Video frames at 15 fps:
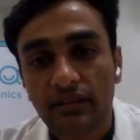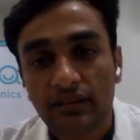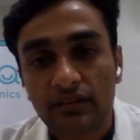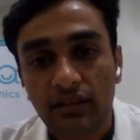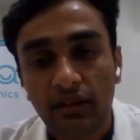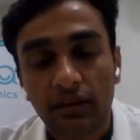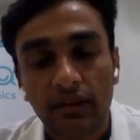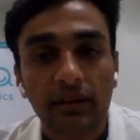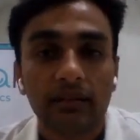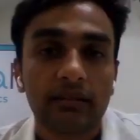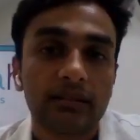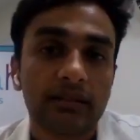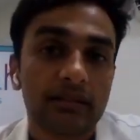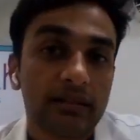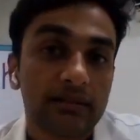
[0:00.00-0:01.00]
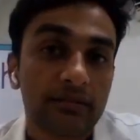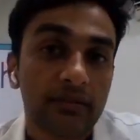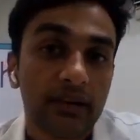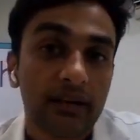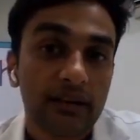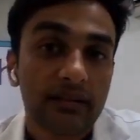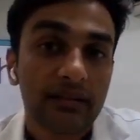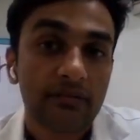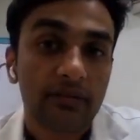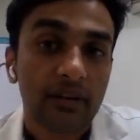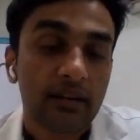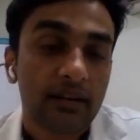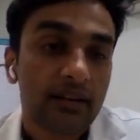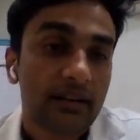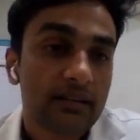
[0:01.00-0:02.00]
the socket, successfully
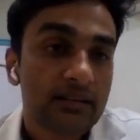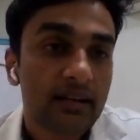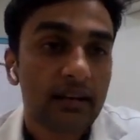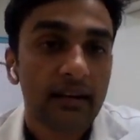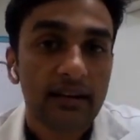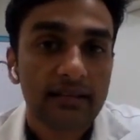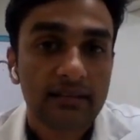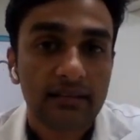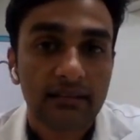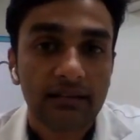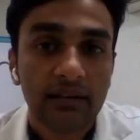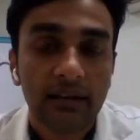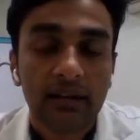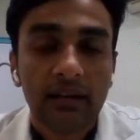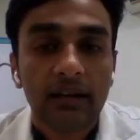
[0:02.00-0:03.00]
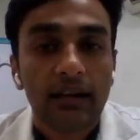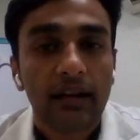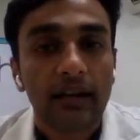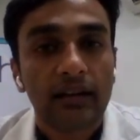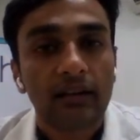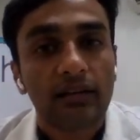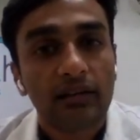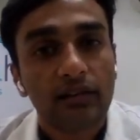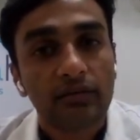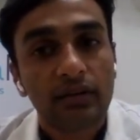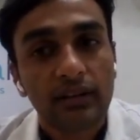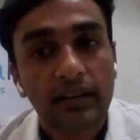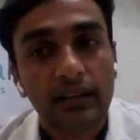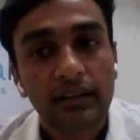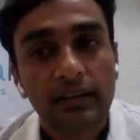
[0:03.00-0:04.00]
disinfected and sterilized the area around the
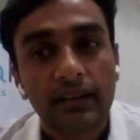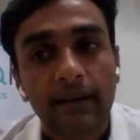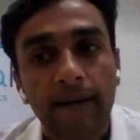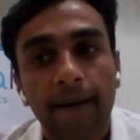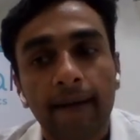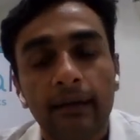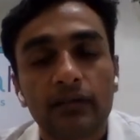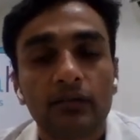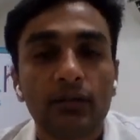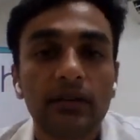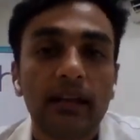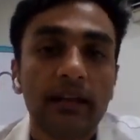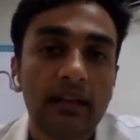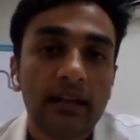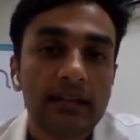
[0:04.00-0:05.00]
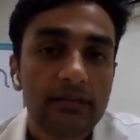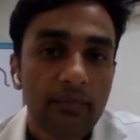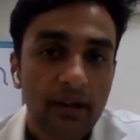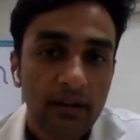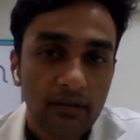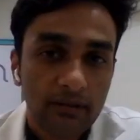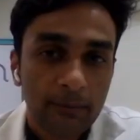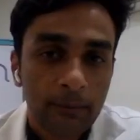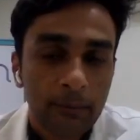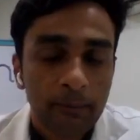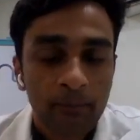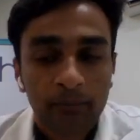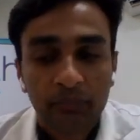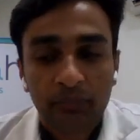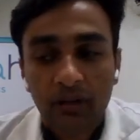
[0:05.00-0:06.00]
teeth, so it heals better.
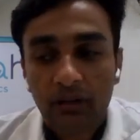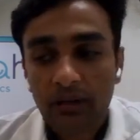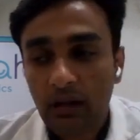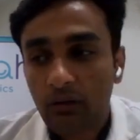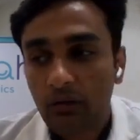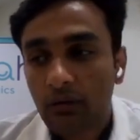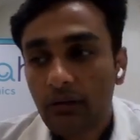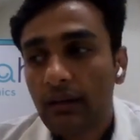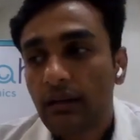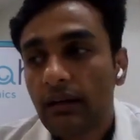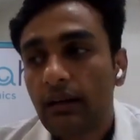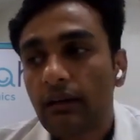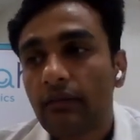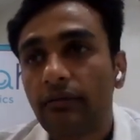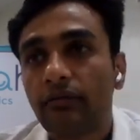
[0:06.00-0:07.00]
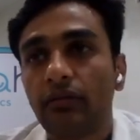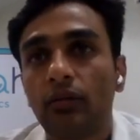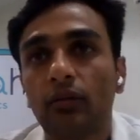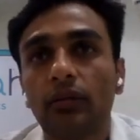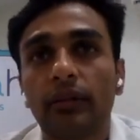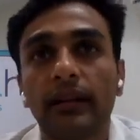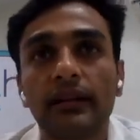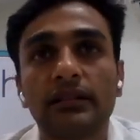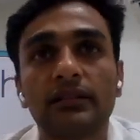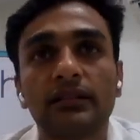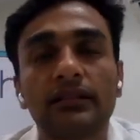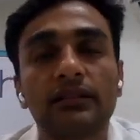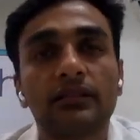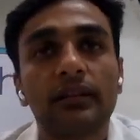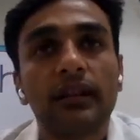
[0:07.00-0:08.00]
Now, let's
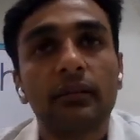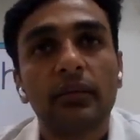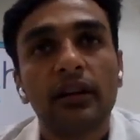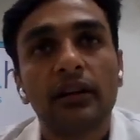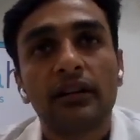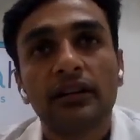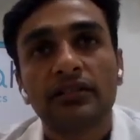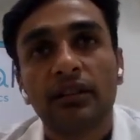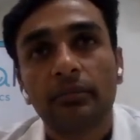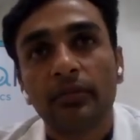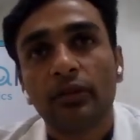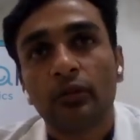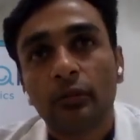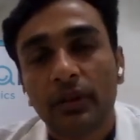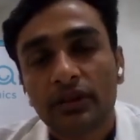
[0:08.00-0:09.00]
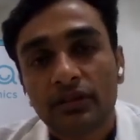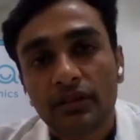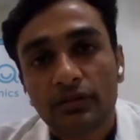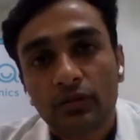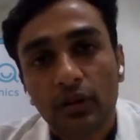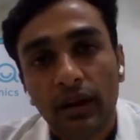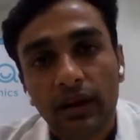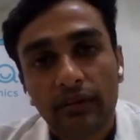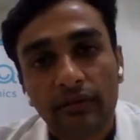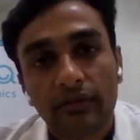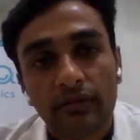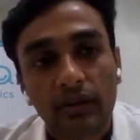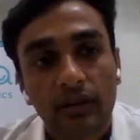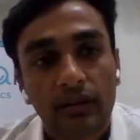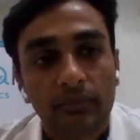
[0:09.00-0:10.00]
immediately jump into patients who have
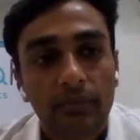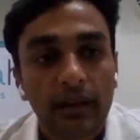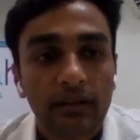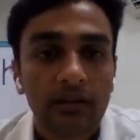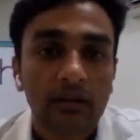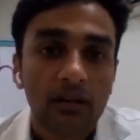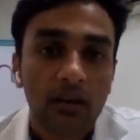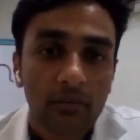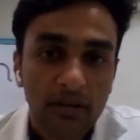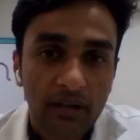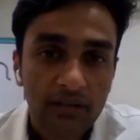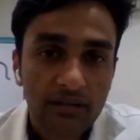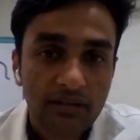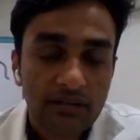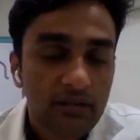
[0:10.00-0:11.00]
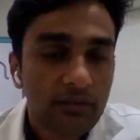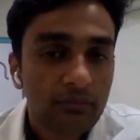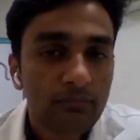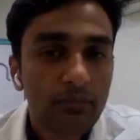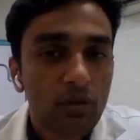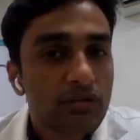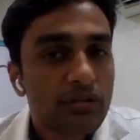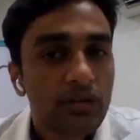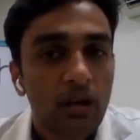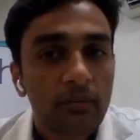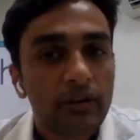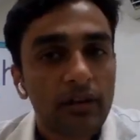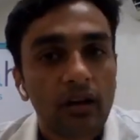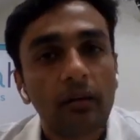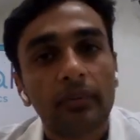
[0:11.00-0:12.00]
medical complications. The most
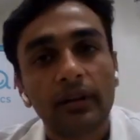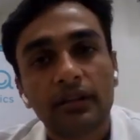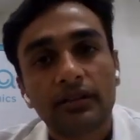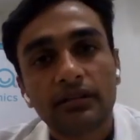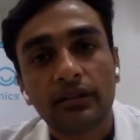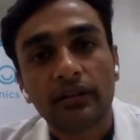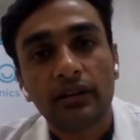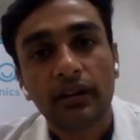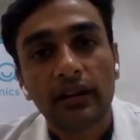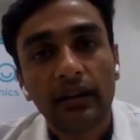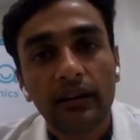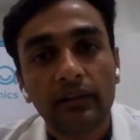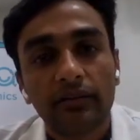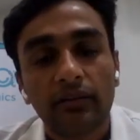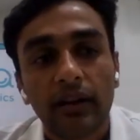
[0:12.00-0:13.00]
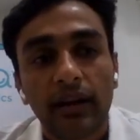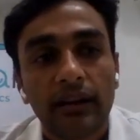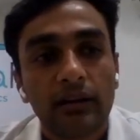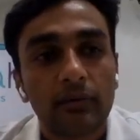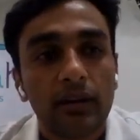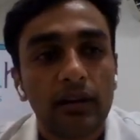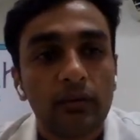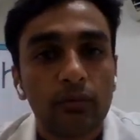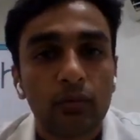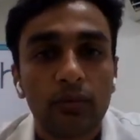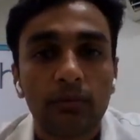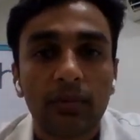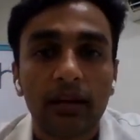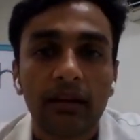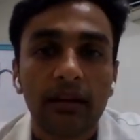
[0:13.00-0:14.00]
common complication today for anyone
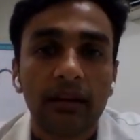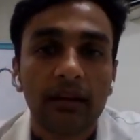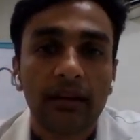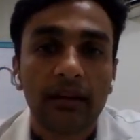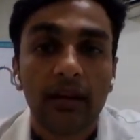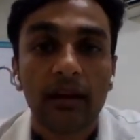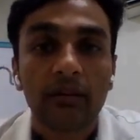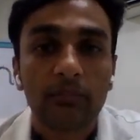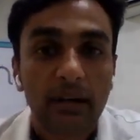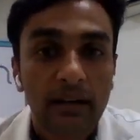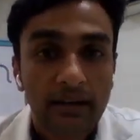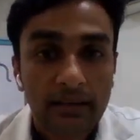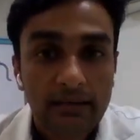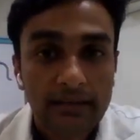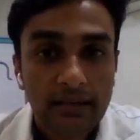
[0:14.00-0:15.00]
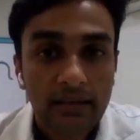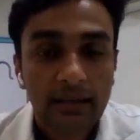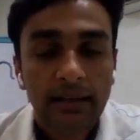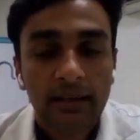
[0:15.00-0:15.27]
would be diabetes.